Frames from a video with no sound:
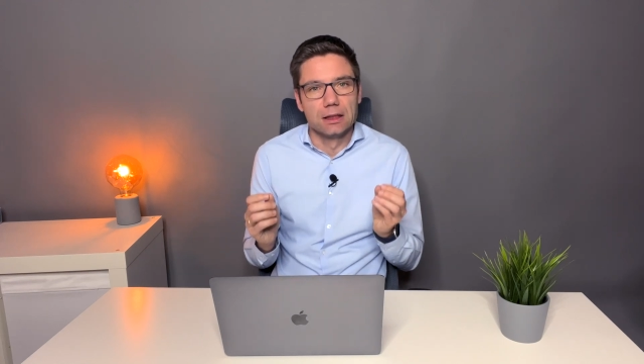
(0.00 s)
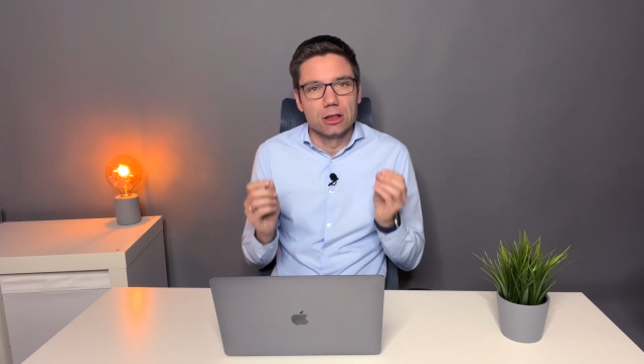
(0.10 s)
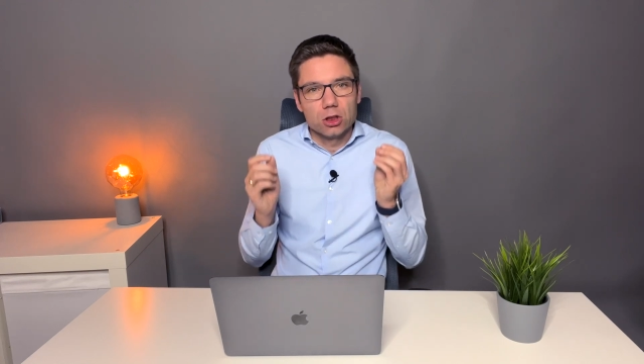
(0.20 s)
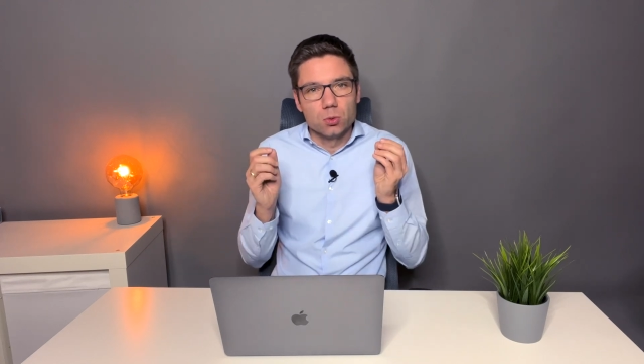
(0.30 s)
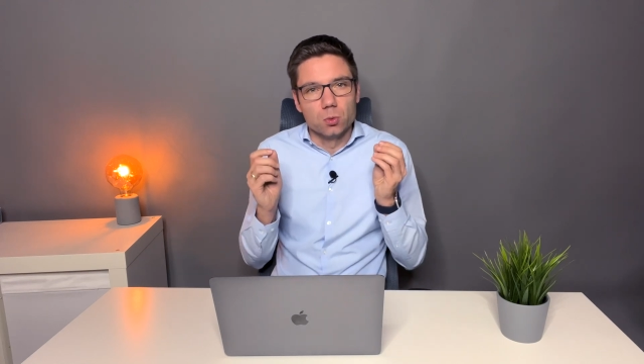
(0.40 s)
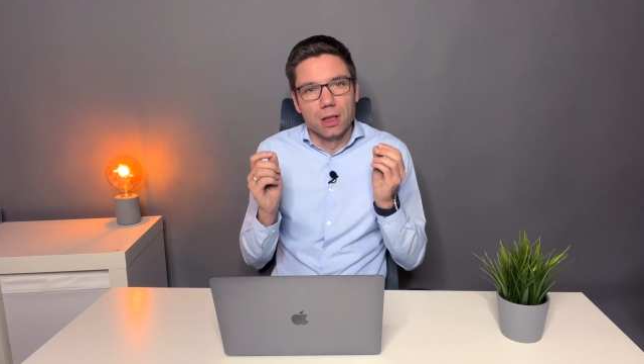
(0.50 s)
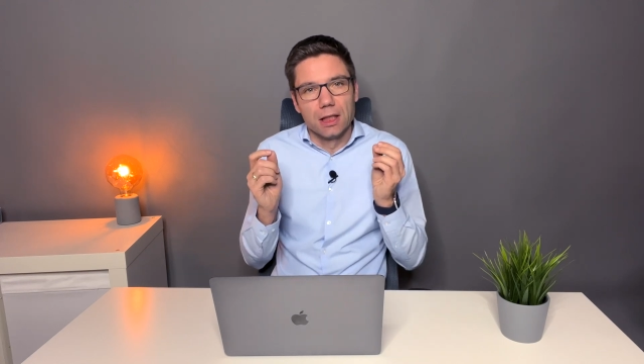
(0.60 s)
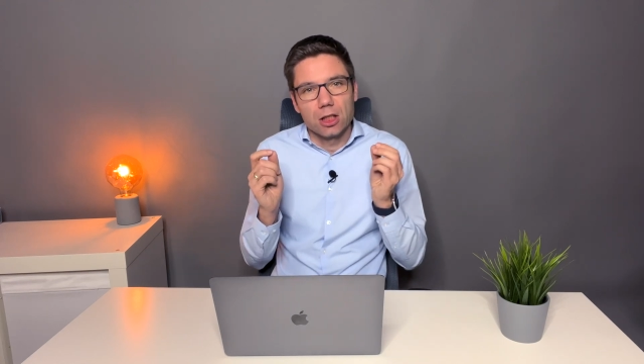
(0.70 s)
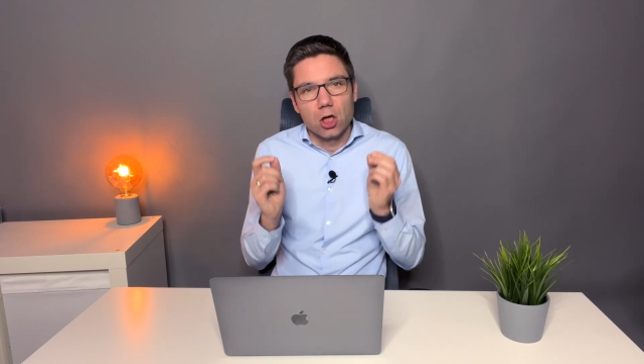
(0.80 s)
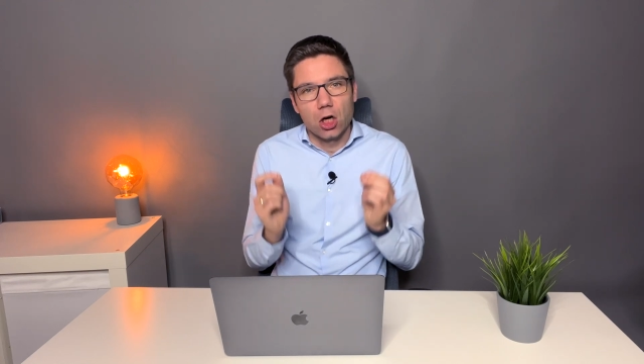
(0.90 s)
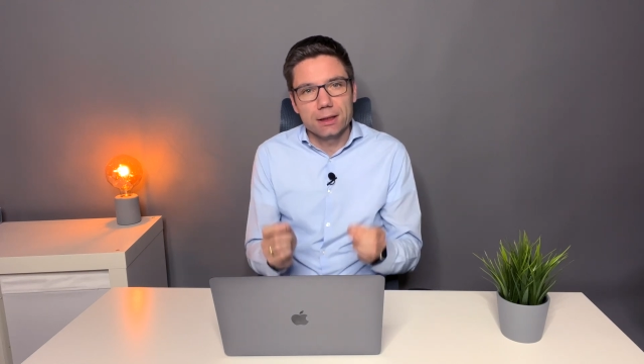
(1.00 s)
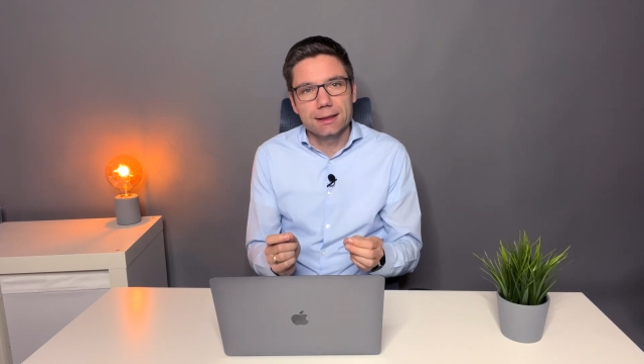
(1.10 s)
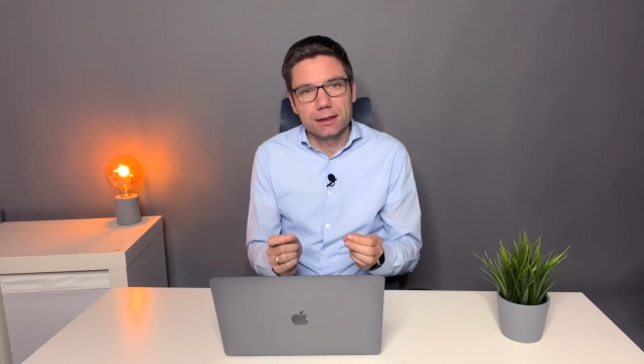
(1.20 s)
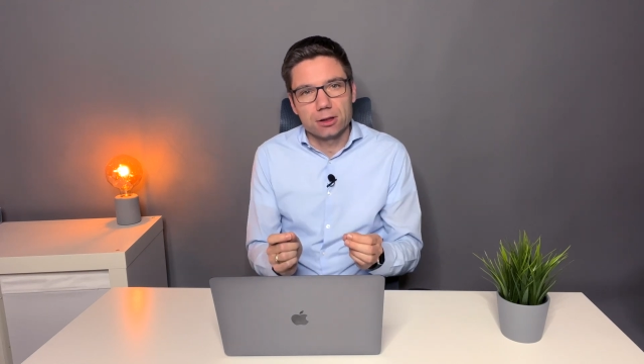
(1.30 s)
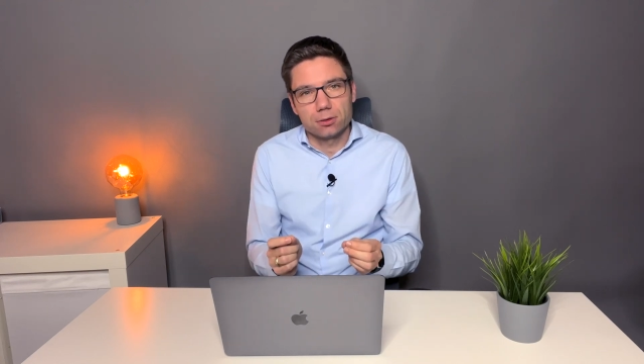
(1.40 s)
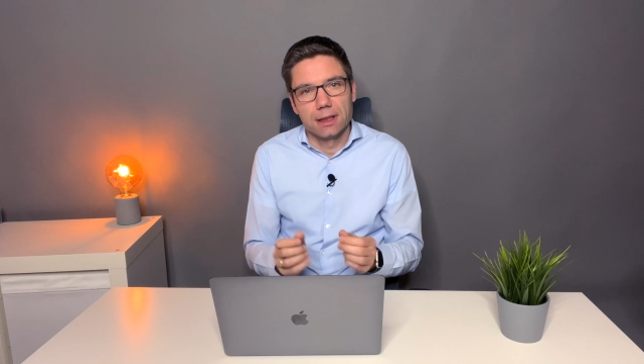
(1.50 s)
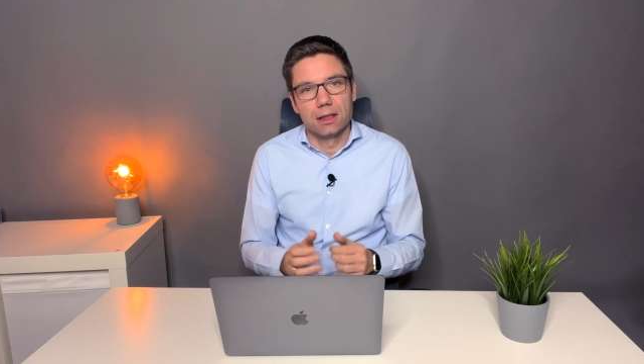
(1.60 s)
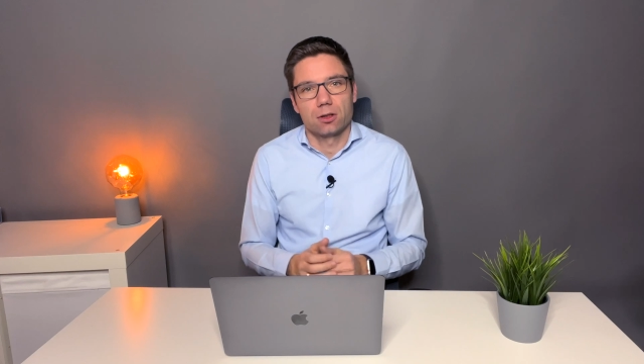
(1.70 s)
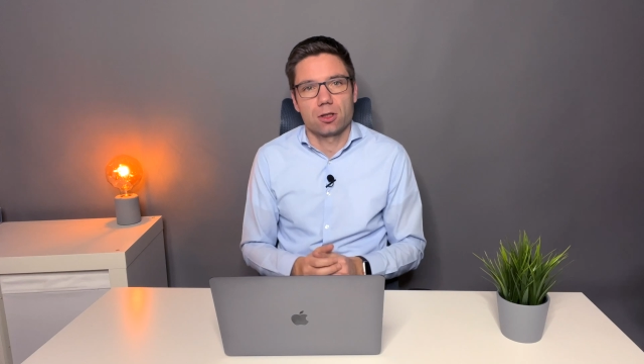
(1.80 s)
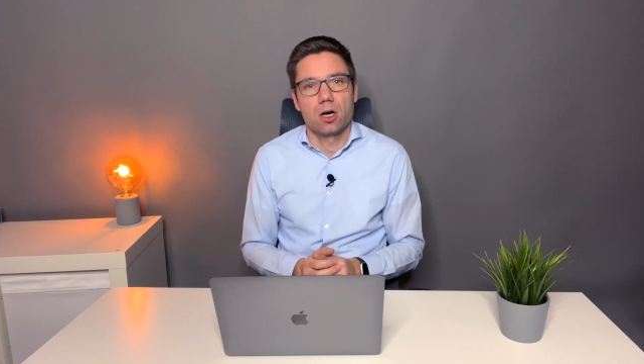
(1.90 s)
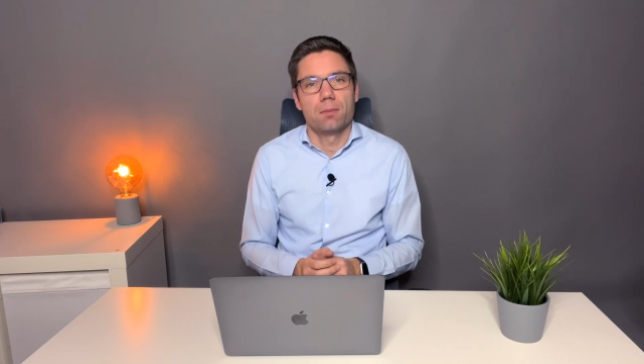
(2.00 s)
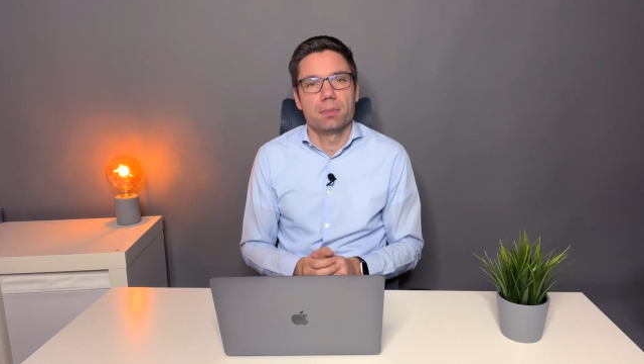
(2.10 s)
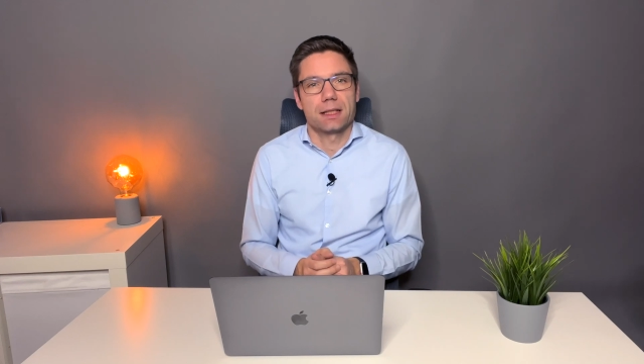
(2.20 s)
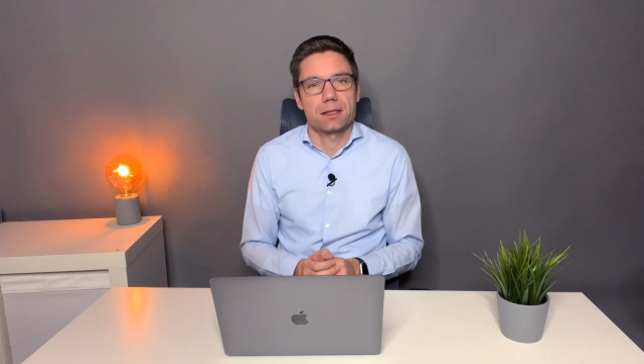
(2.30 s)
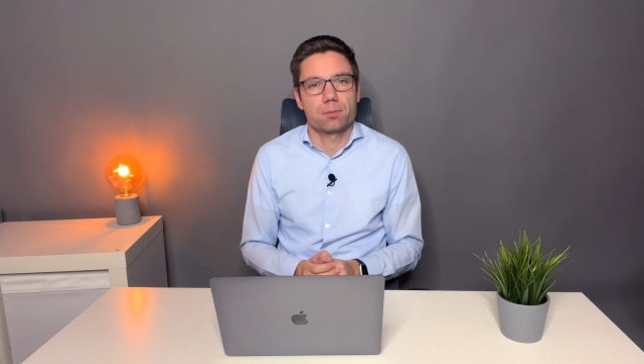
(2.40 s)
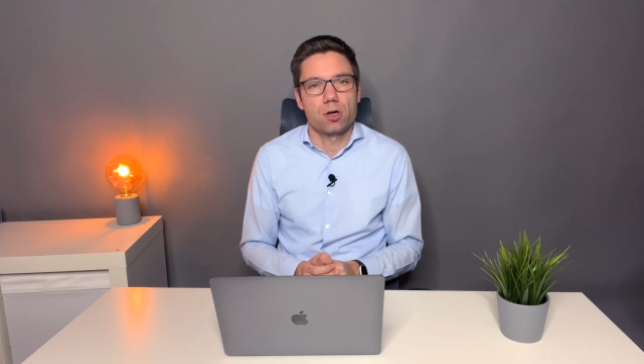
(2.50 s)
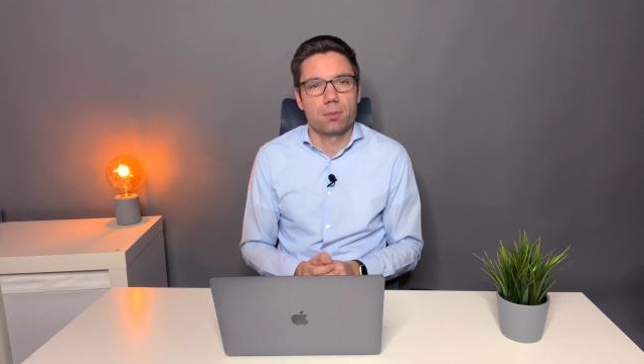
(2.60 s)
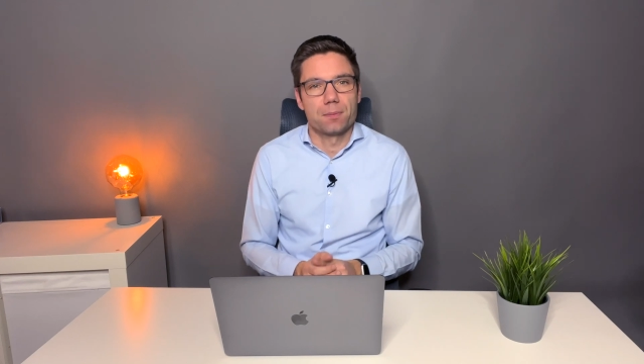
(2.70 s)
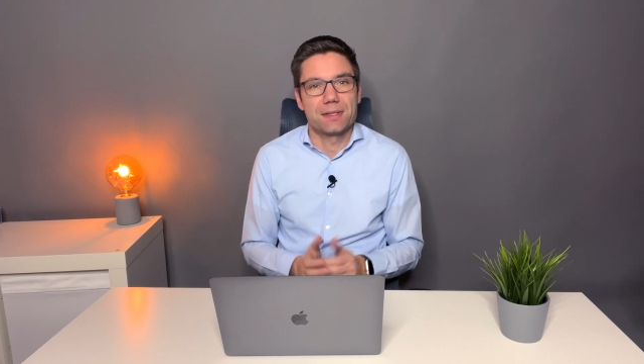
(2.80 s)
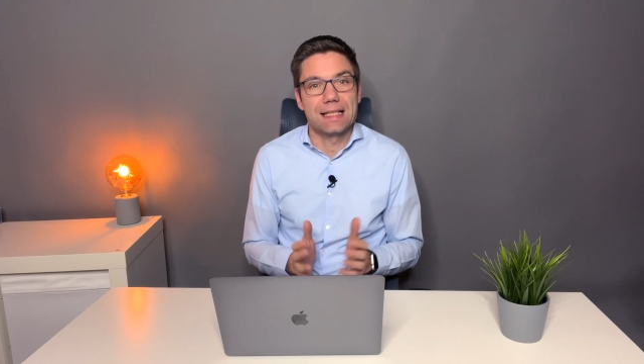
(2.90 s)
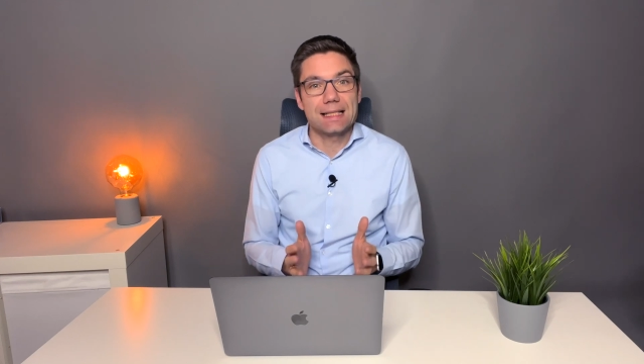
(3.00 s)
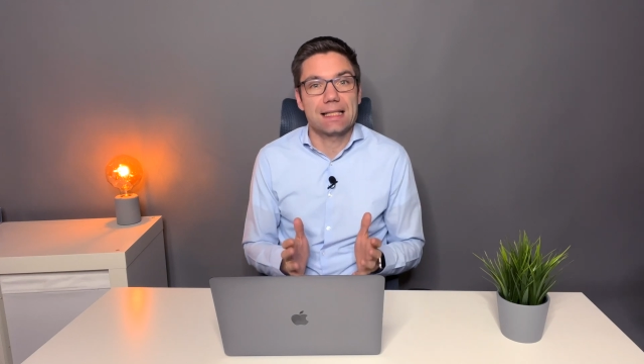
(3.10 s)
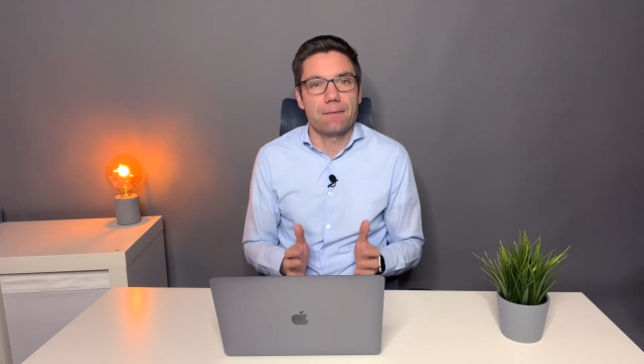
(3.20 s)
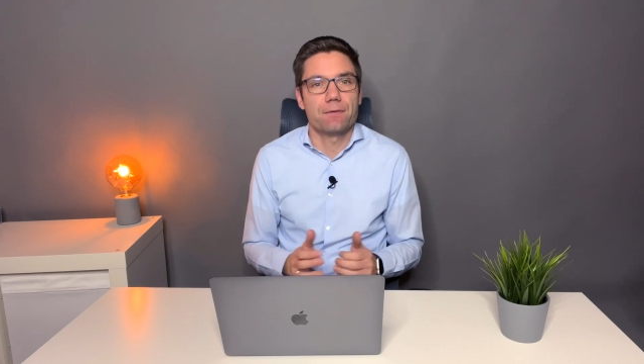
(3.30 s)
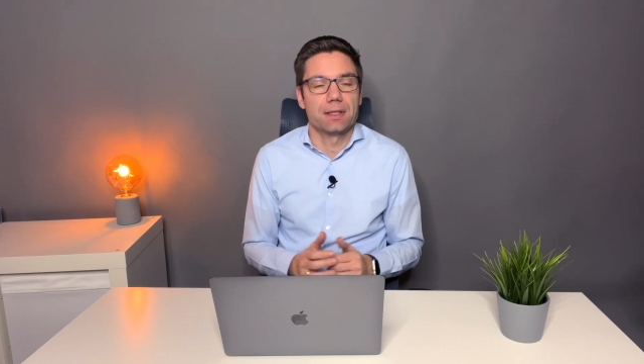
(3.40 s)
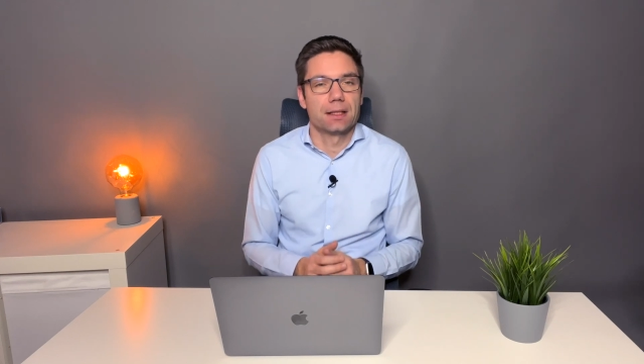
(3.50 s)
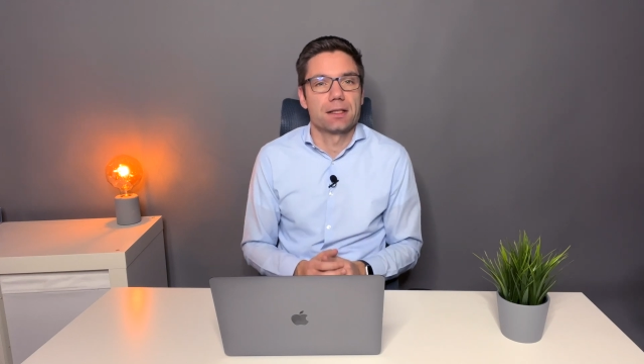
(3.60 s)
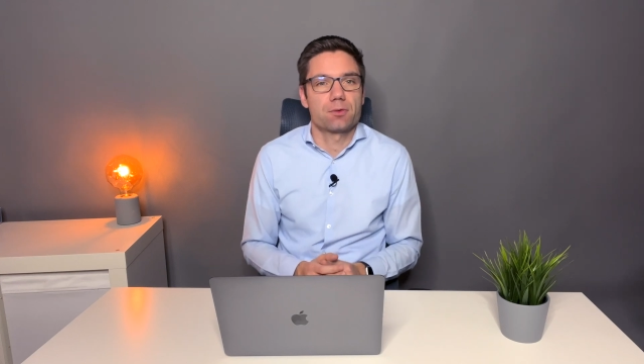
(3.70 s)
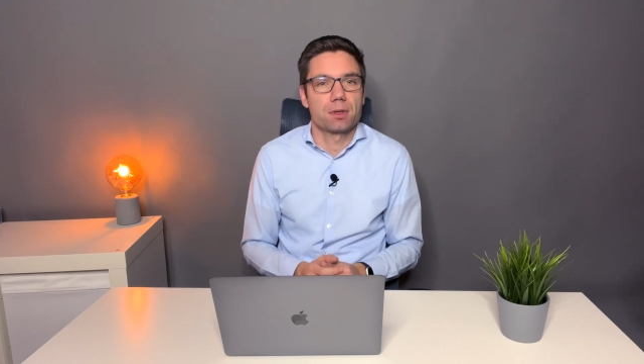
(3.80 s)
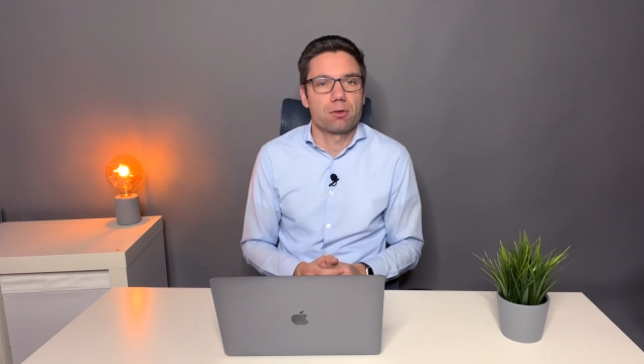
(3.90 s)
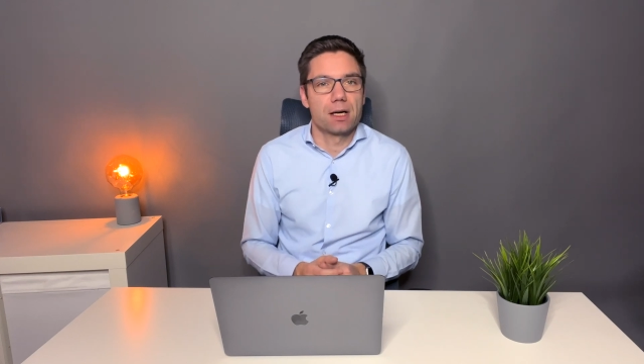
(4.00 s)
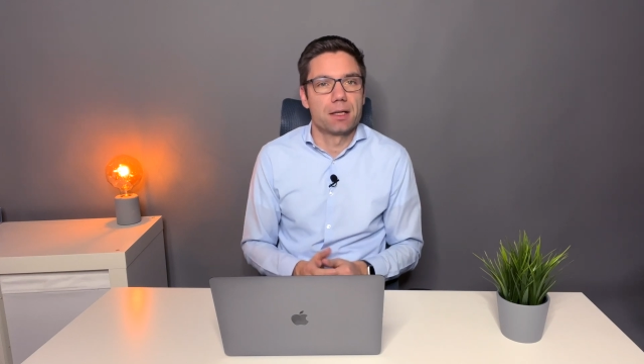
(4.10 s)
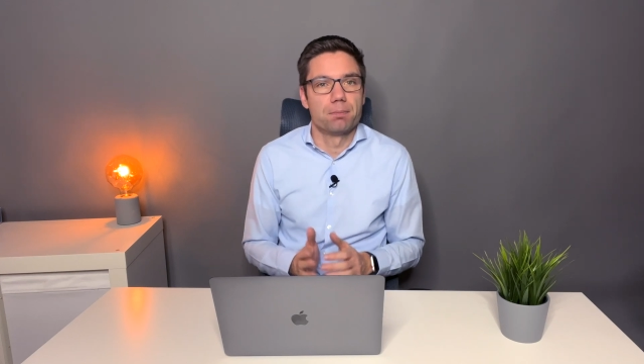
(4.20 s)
to concentrate on complex problems is something that is required